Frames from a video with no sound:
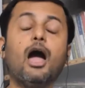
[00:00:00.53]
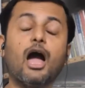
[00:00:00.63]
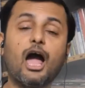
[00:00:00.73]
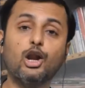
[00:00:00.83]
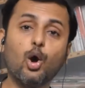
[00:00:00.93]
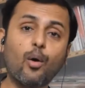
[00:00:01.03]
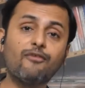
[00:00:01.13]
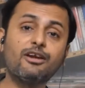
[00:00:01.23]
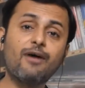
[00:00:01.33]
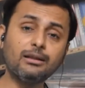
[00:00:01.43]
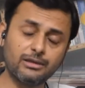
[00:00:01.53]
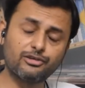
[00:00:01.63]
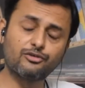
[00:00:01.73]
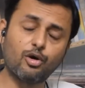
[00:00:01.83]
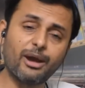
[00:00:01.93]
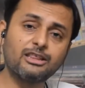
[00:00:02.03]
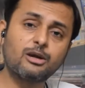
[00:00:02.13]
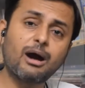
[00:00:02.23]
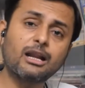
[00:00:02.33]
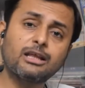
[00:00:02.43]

Hello everyone, this is Omendra Bharat.